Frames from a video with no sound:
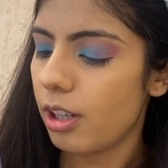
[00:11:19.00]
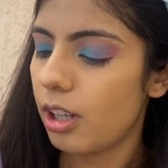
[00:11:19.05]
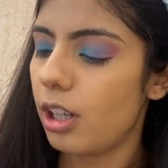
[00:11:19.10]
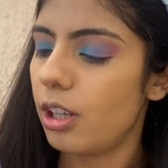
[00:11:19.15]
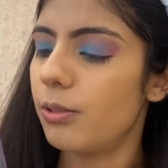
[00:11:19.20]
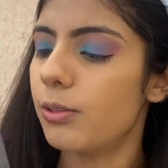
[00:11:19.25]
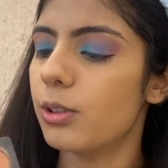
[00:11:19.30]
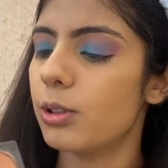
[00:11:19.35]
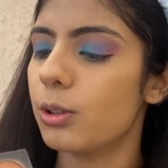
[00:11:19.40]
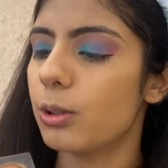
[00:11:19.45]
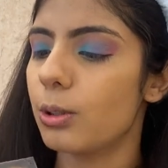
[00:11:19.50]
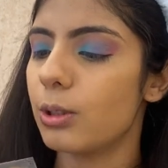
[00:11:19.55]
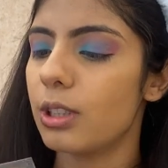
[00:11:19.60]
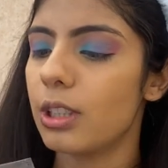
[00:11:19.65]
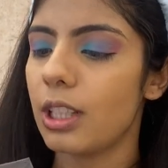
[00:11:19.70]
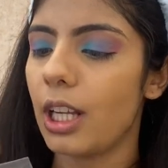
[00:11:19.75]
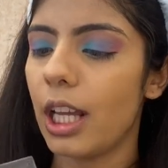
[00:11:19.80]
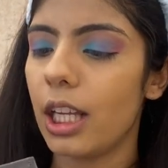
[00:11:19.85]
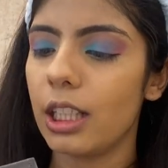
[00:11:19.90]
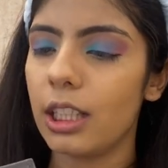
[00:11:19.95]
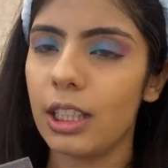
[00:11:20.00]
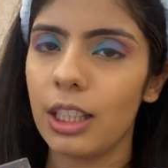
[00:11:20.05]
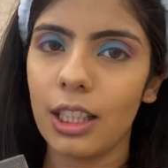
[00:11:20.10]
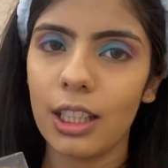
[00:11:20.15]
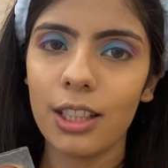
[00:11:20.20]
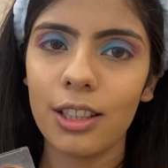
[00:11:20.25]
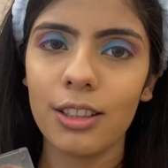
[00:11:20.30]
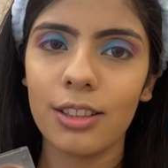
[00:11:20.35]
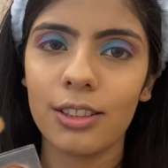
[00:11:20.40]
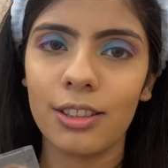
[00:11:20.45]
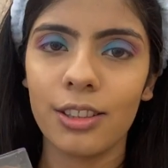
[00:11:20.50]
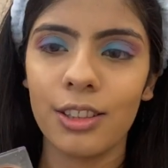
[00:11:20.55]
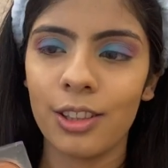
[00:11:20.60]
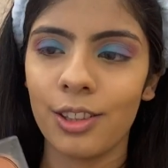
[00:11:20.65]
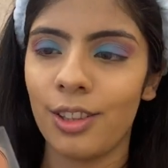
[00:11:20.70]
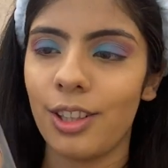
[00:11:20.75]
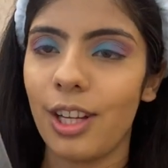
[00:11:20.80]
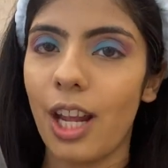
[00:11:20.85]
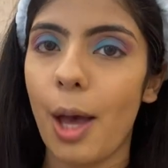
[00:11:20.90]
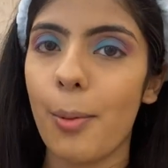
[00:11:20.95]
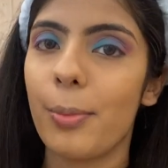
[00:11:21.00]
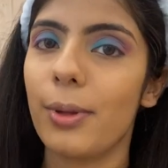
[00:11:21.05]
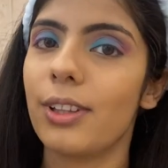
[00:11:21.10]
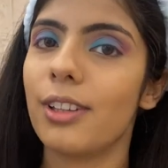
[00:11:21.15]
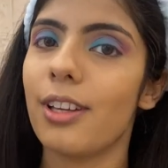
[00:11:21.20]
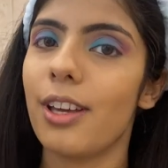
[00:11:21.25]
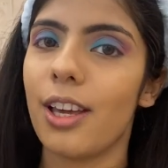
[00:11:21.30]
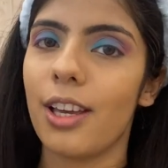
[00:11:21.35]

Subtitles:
ever so slightly. Dabbing the